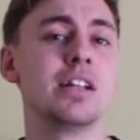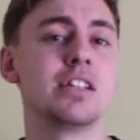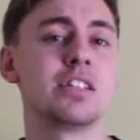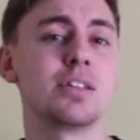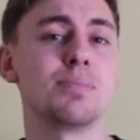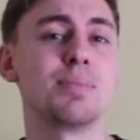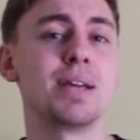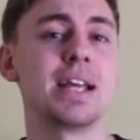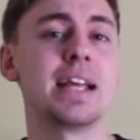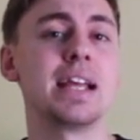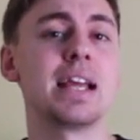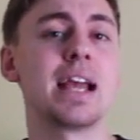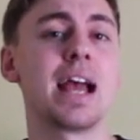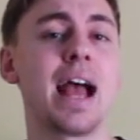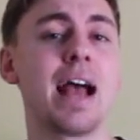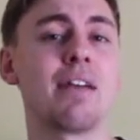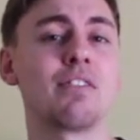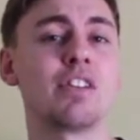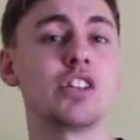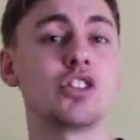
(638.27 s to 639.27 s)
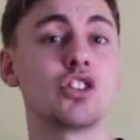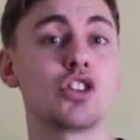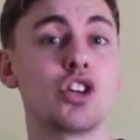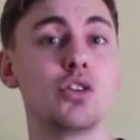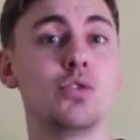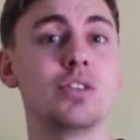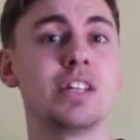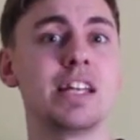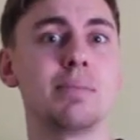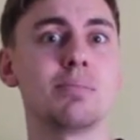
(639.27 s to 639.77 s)
to be having
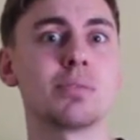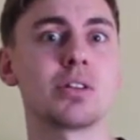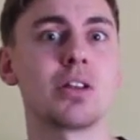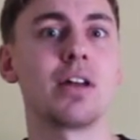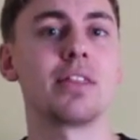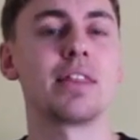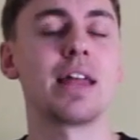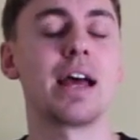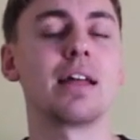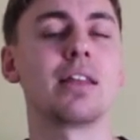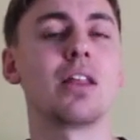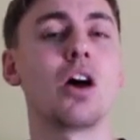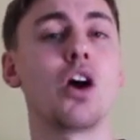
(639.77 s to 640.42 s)
two teams like that.